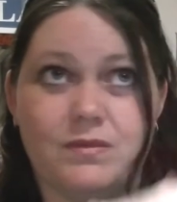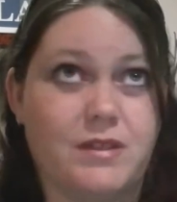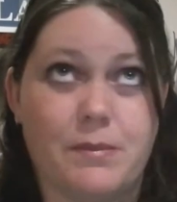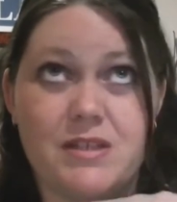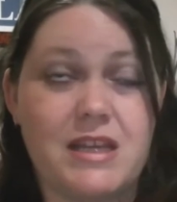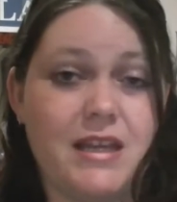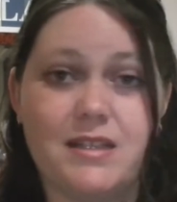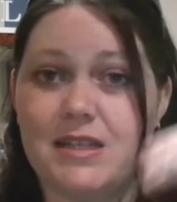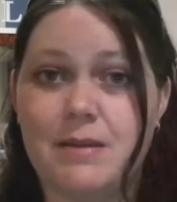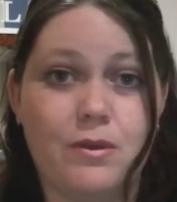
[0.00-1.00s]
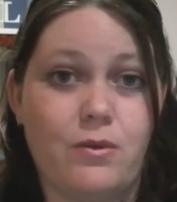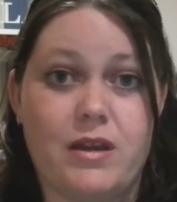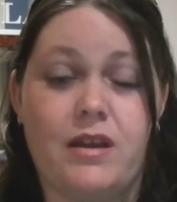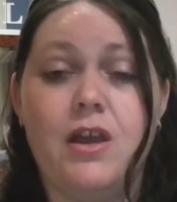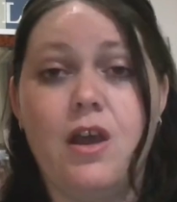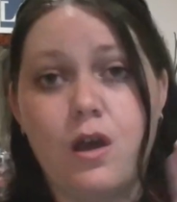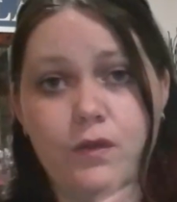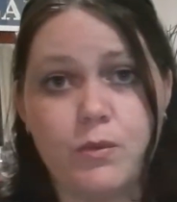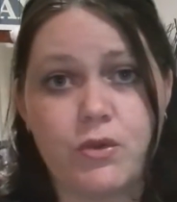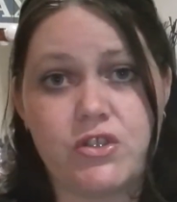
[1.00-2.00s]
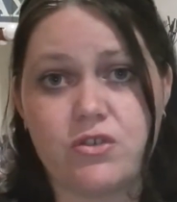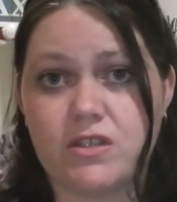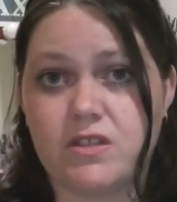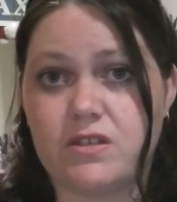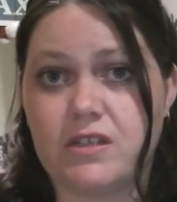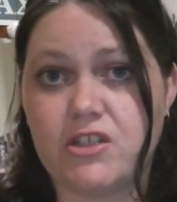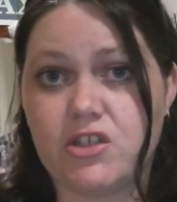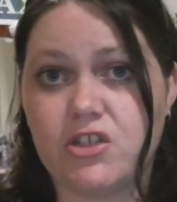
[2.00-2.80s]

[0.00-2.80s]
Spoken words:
number 10 to number 1 of the moisturizers that I just